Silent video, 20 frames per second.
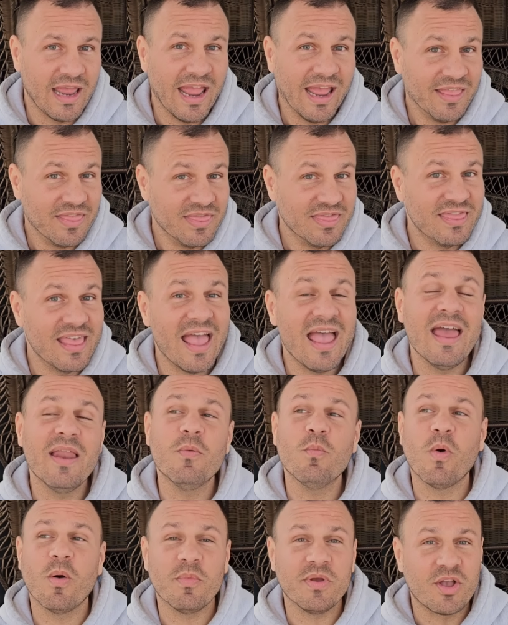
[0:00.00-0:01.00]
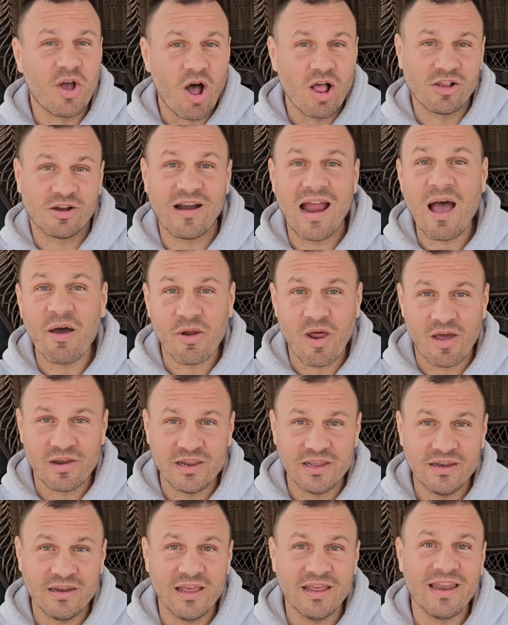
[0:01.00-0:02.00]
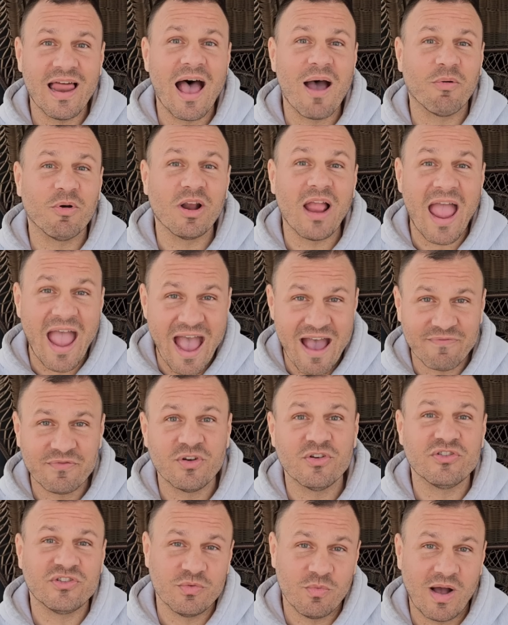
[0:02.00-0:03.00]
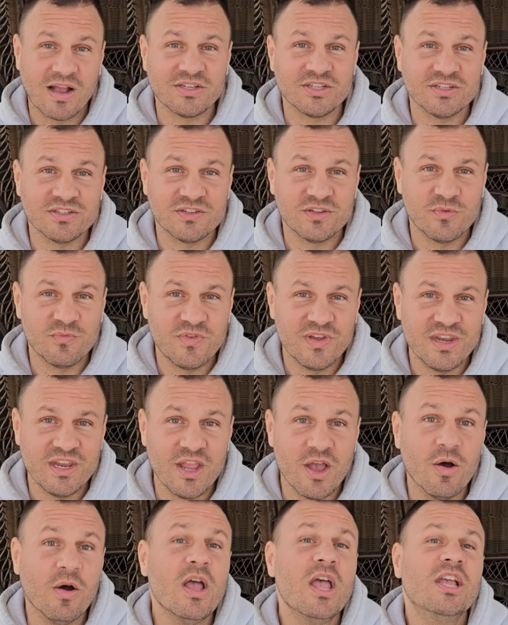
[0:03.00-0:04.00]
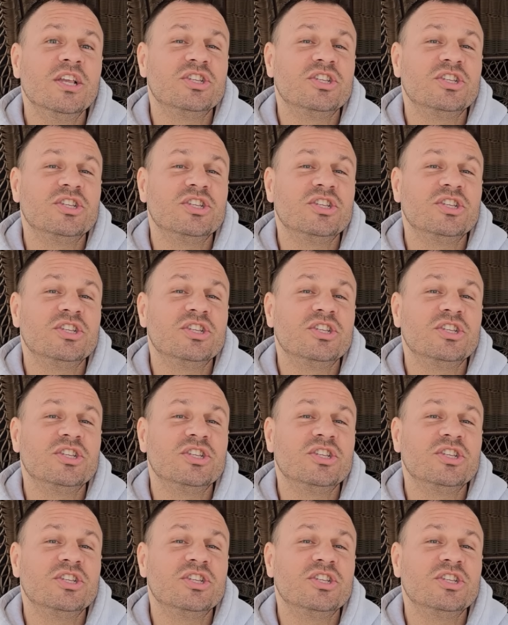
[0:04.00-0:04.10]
And then when we call her out on it, an hour after she watches the video,